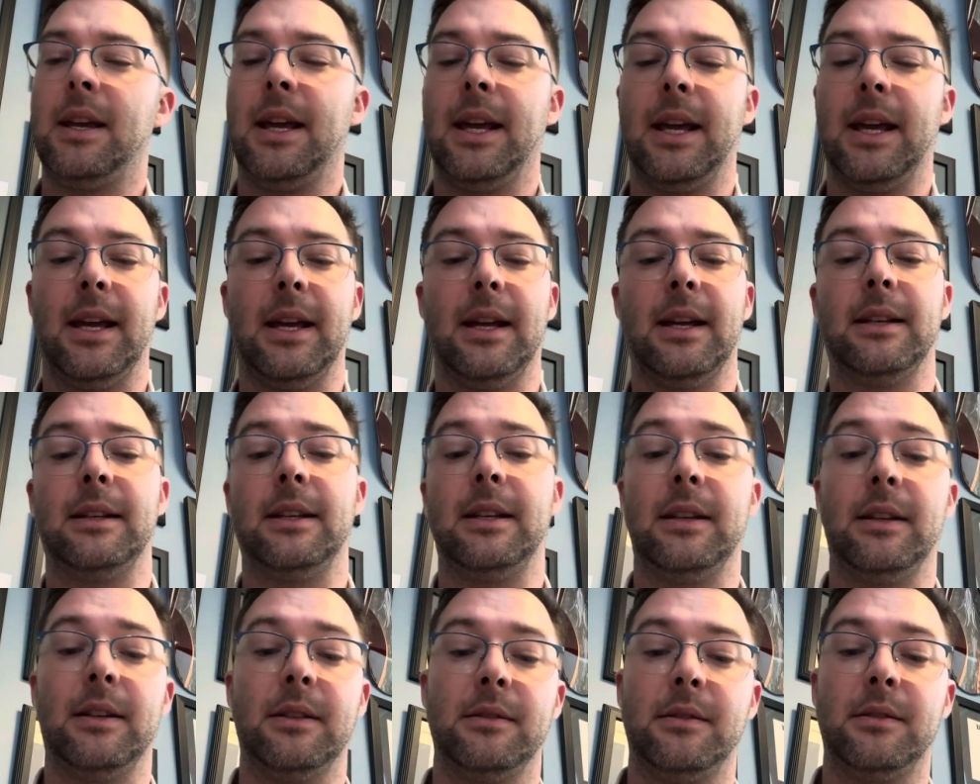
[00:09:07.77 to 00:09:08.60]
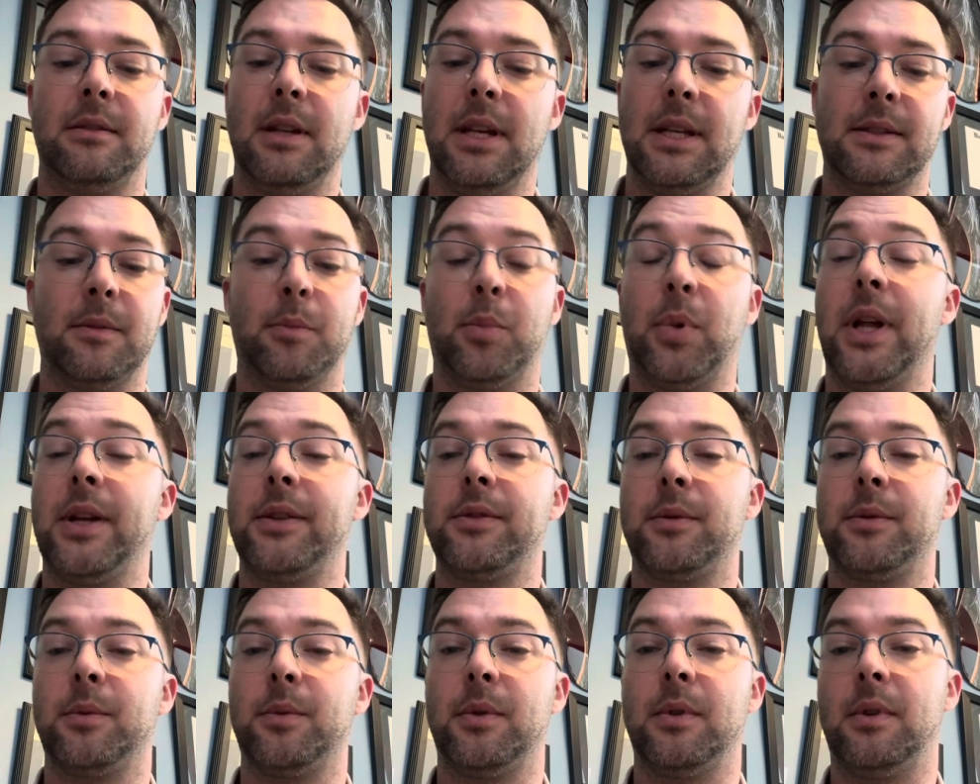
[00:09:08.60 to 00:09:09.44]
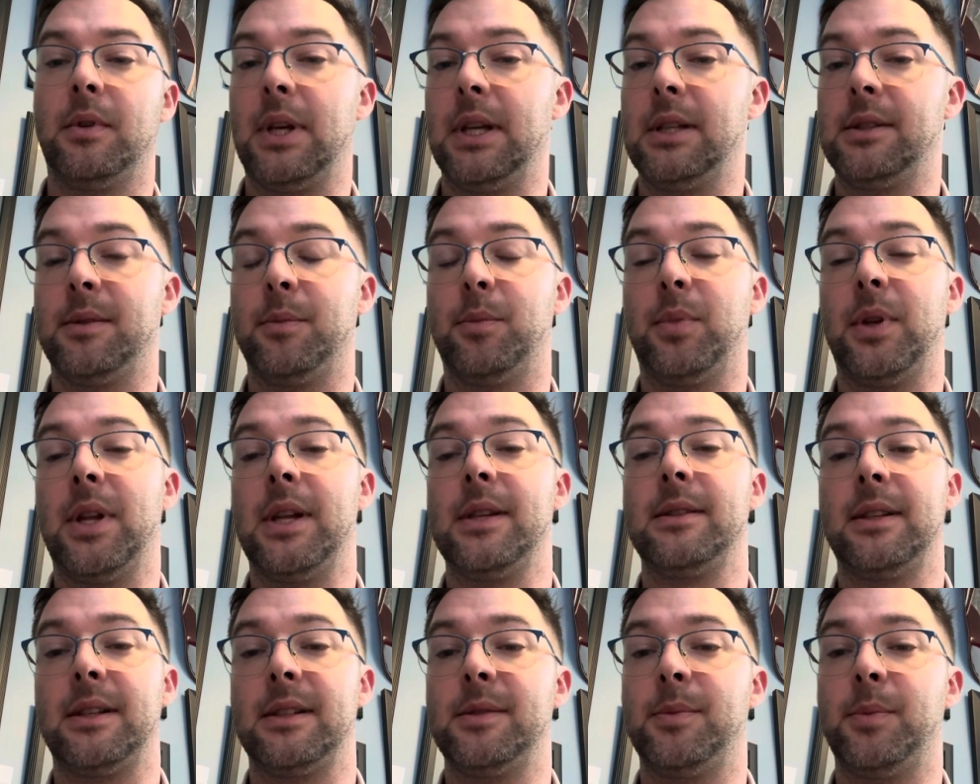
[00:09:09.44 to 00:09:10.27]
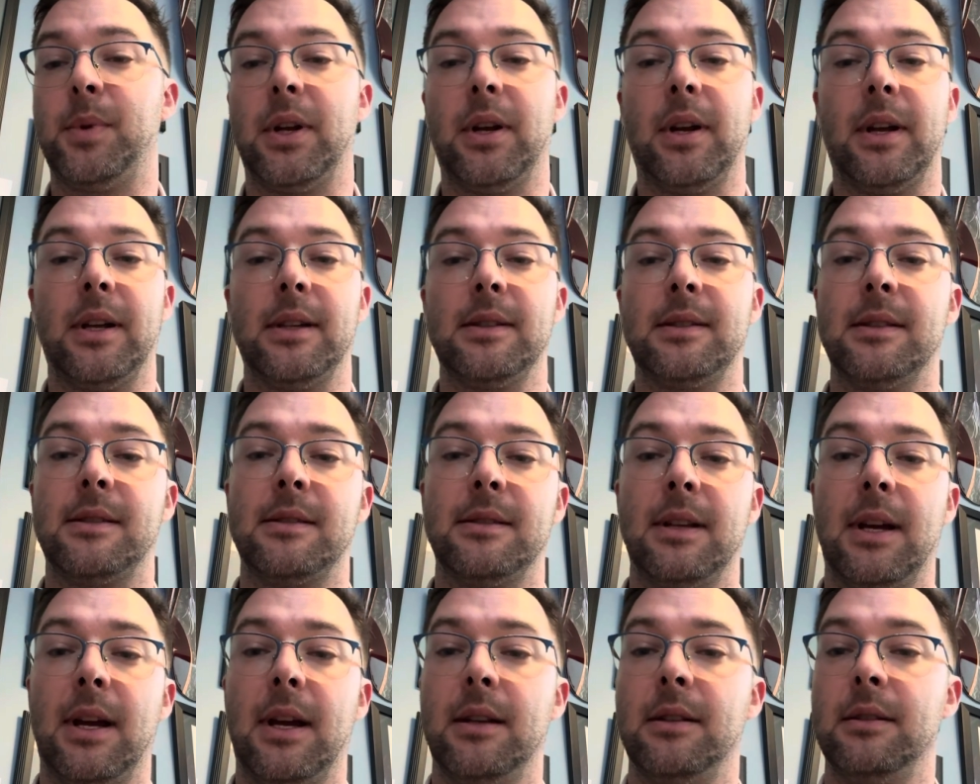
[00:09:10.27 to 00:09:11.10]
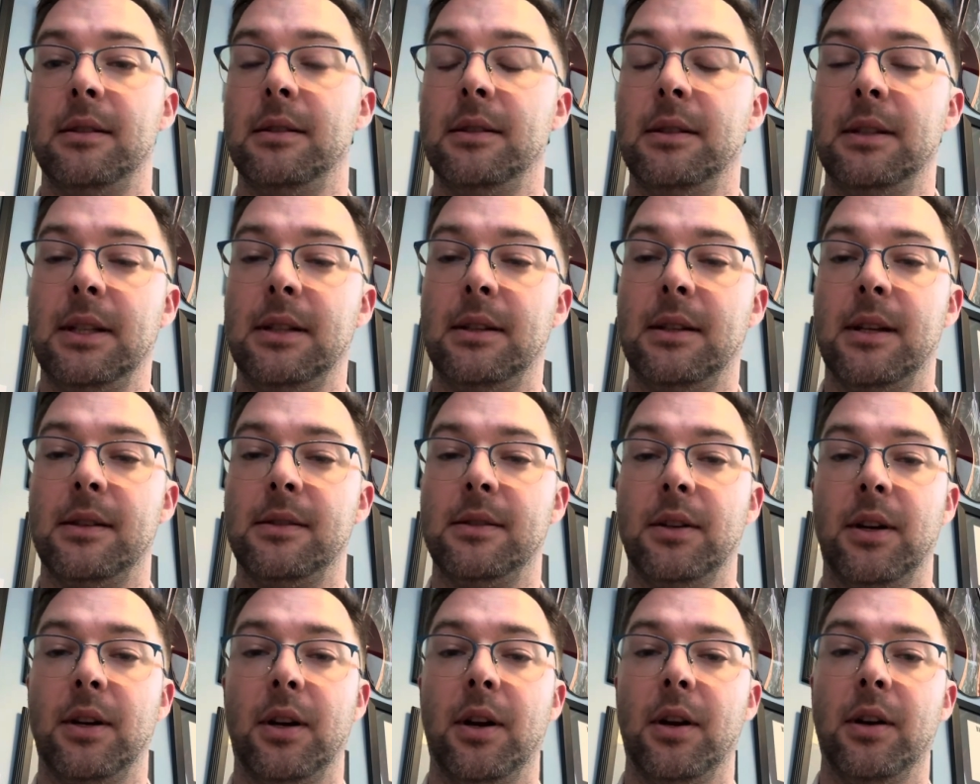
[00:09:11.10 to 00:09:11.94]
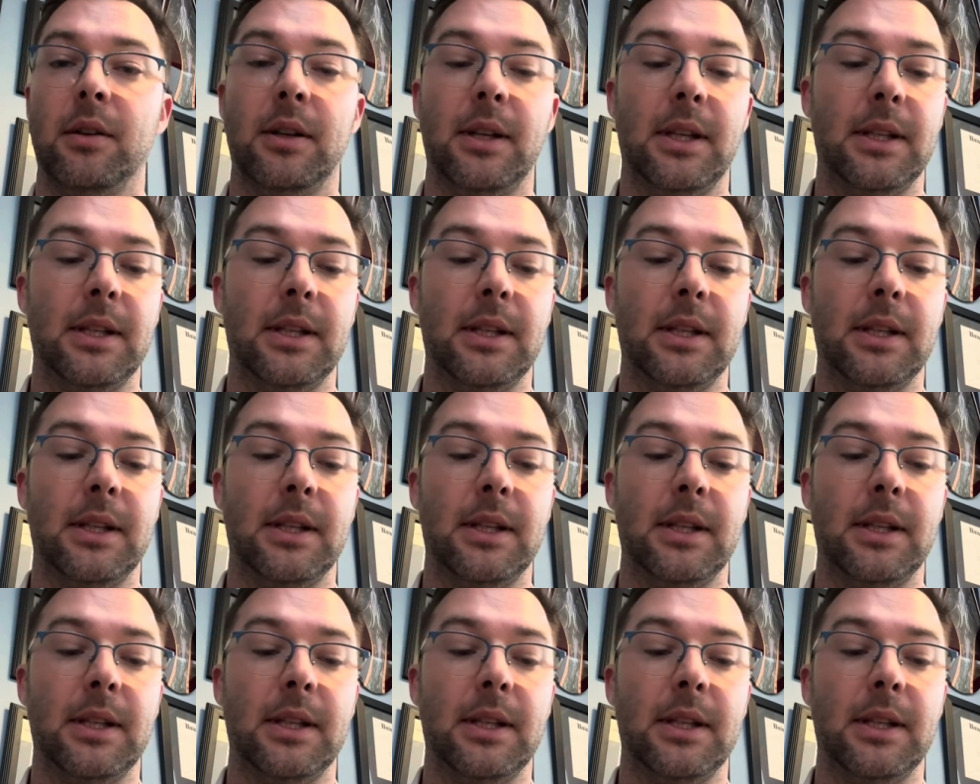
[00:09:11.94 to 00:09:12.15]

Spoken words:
And it's a pleasant experience. It doesn't hurt.